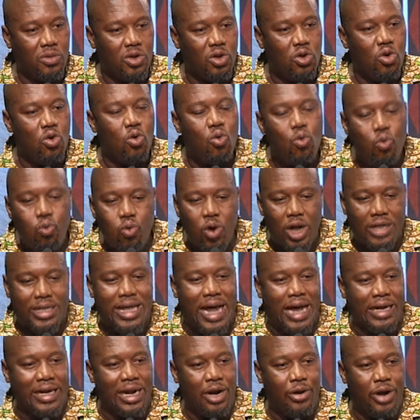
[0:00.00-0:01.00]
What
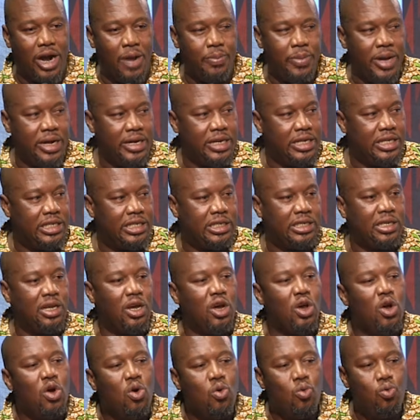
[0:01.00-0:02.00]
are the remedies?
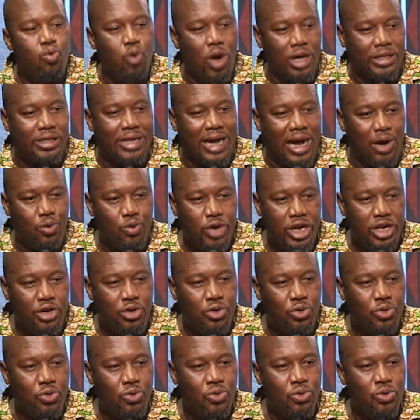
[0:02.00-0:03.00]
What can we
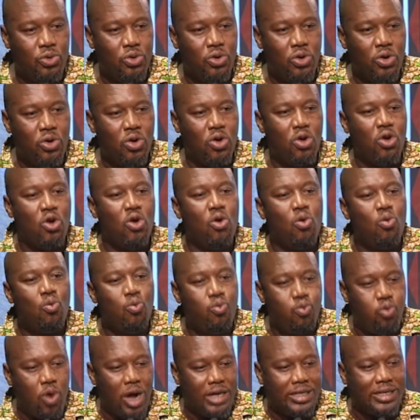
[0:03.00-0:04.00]
do?
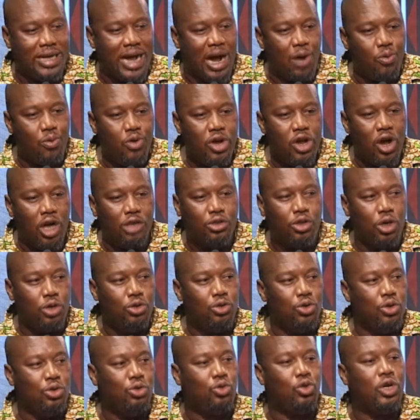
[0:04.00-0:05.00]
What can we also
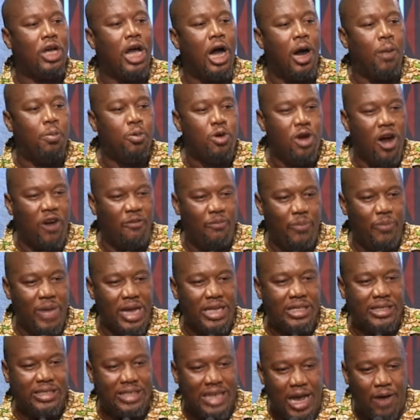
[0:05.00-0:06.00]
do to help
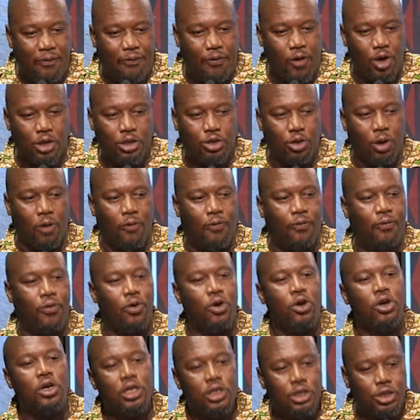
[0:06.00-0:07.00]
government's effort of
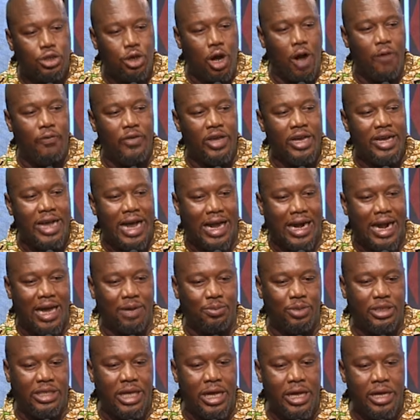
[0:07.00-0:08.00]
solving
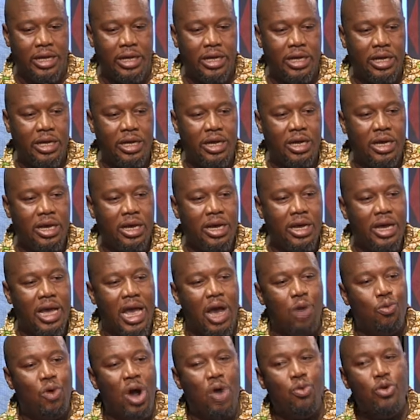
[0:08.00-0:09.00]
galamsey?
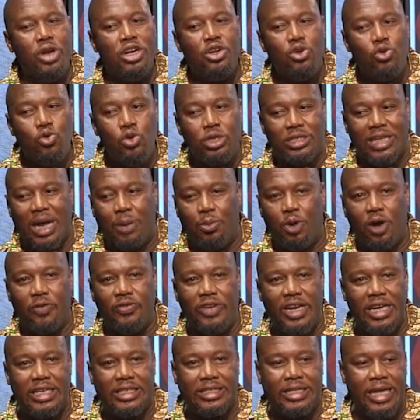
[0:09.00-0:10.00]
And when we do some of
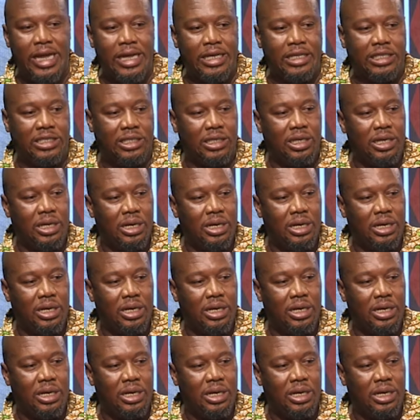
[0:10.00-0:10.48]
these things,